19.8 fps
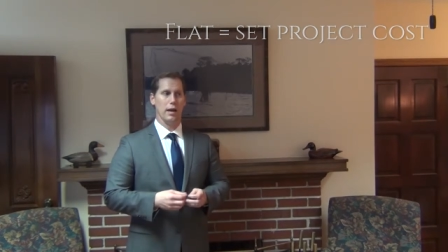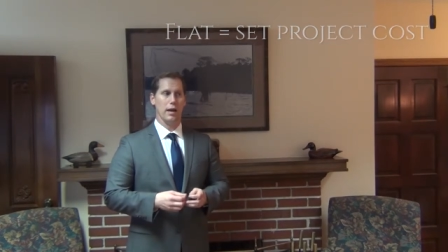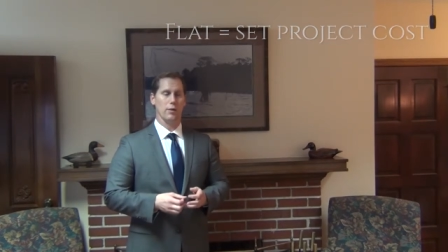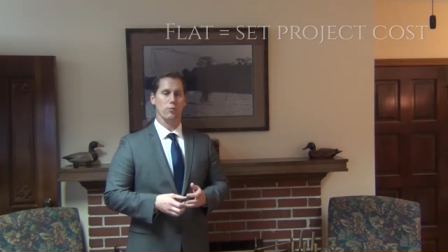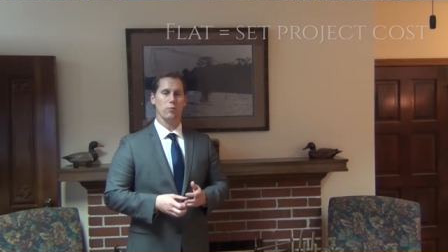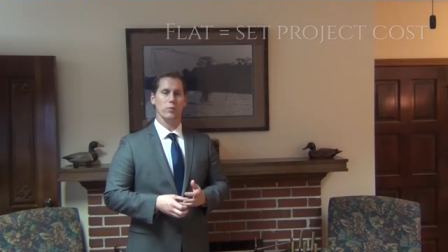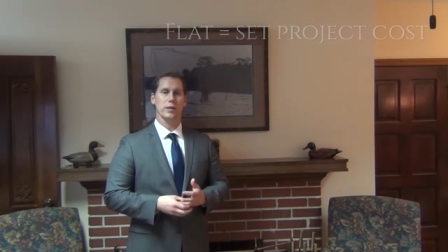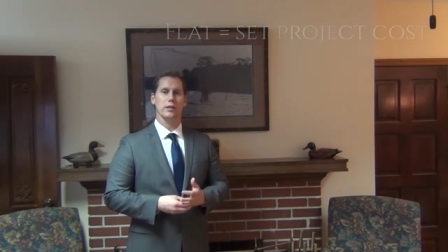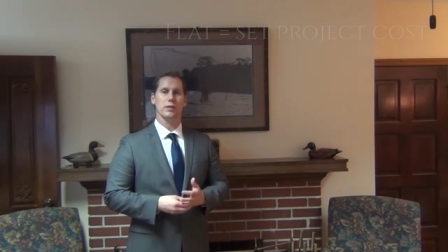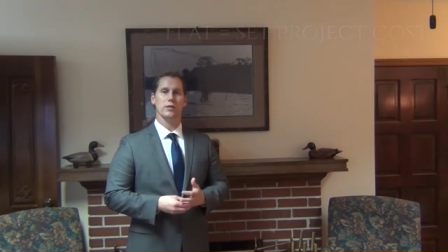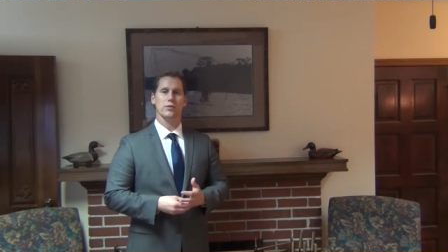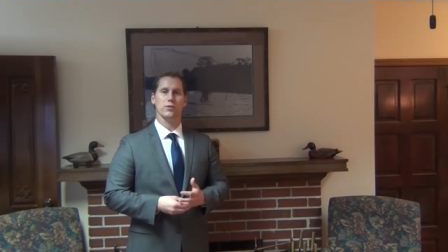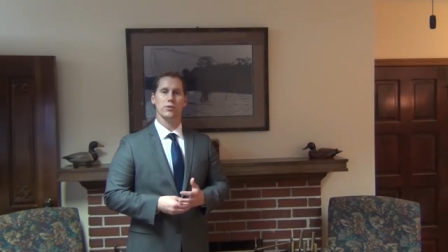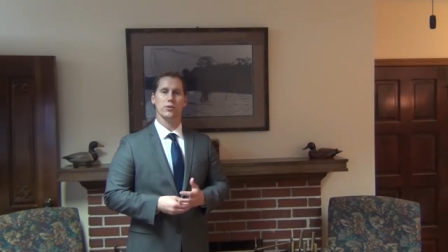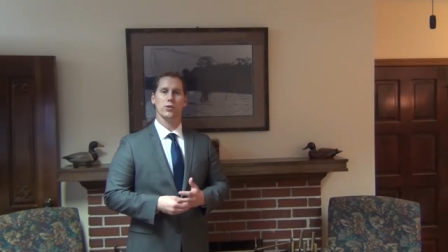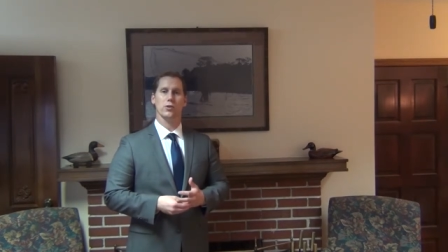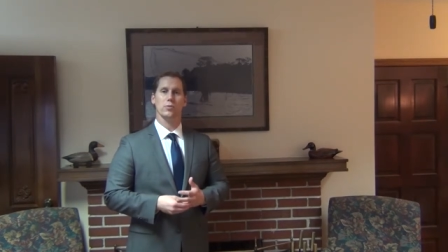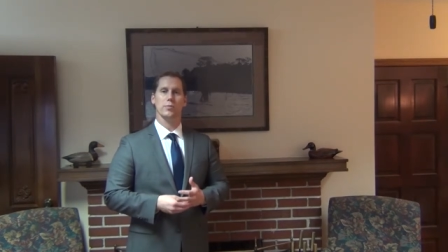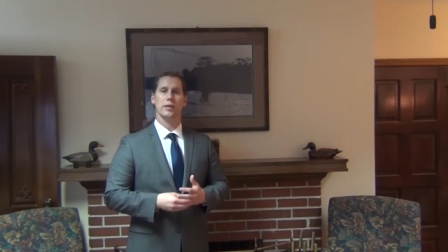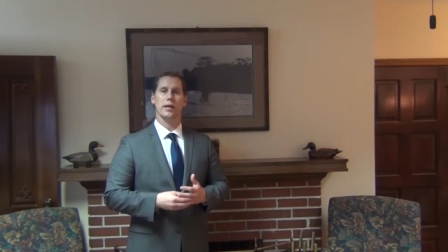and we
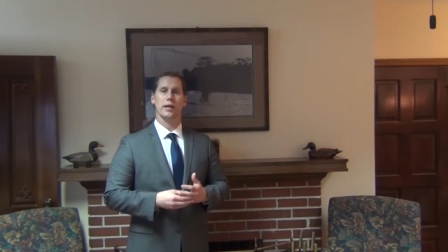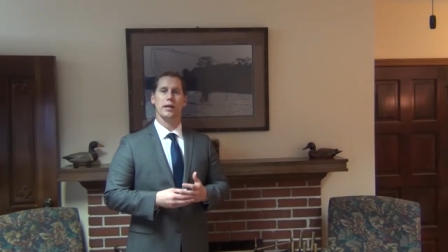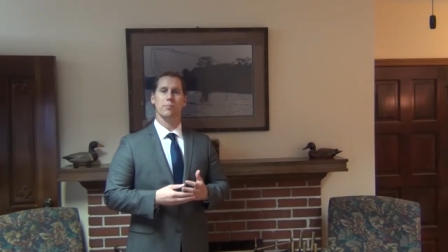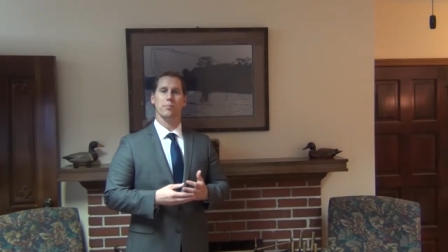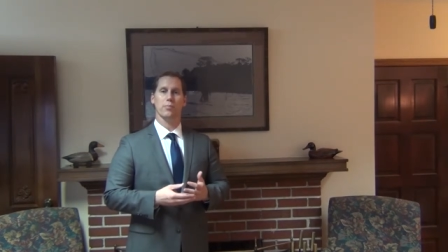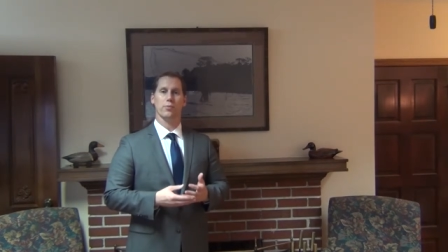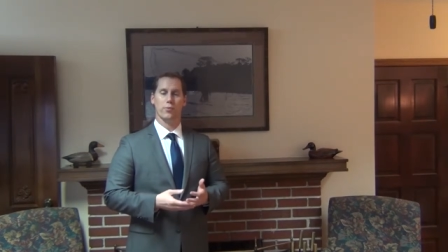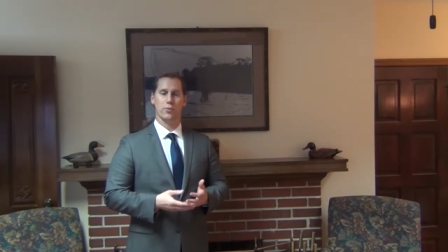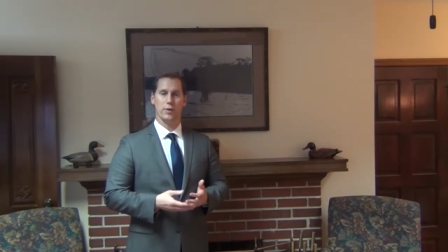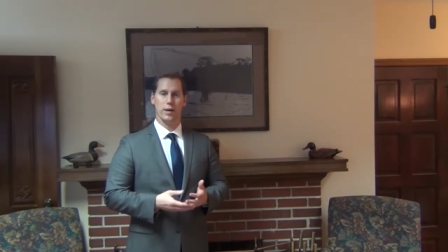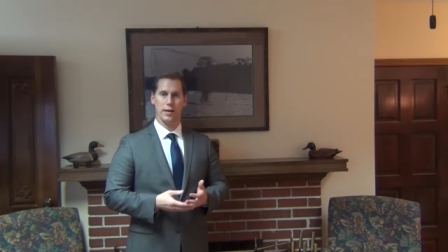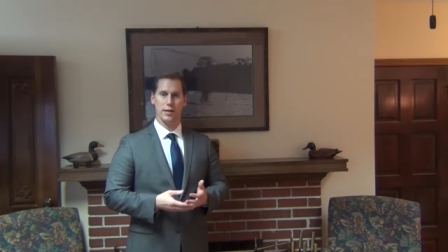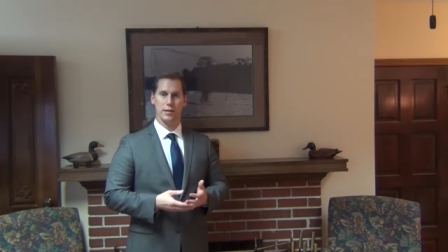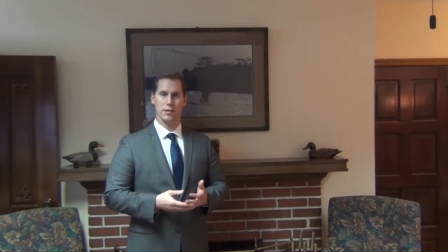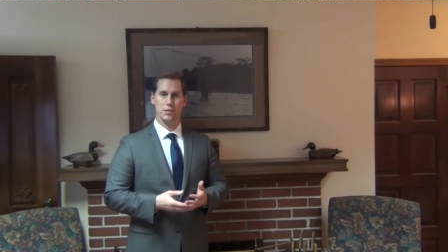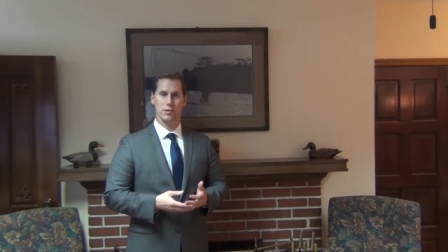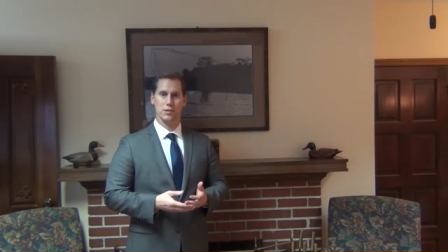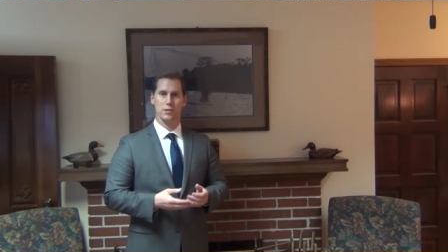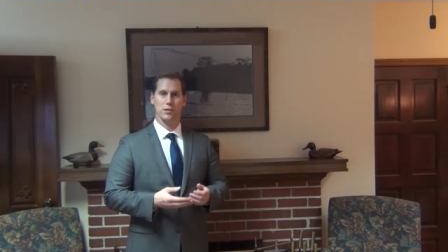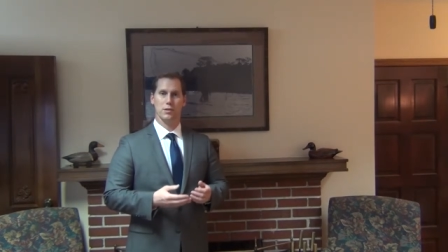determine a
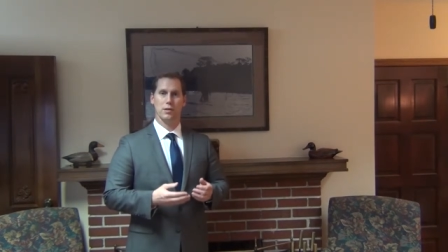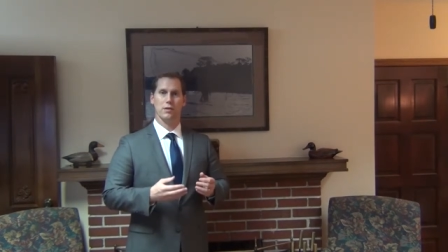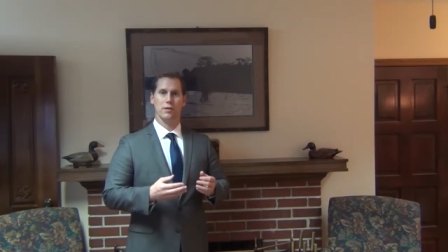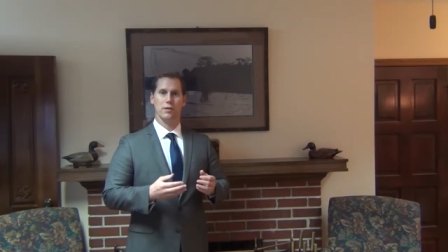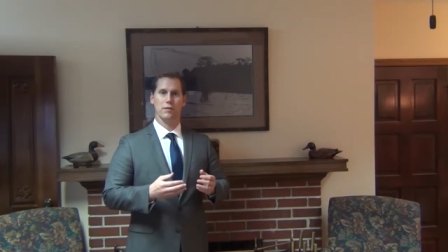price